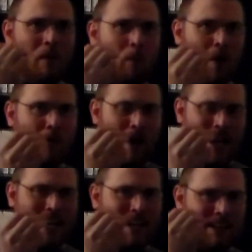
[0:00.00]
when
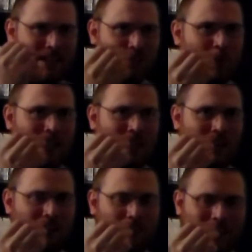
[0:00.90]
writing This Week in
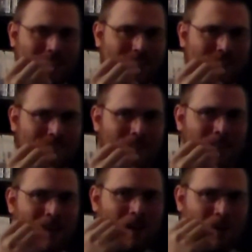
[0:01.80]
Defense.
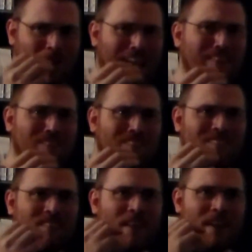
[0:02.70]
Okay?
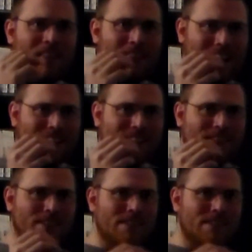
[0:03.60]
Thanks.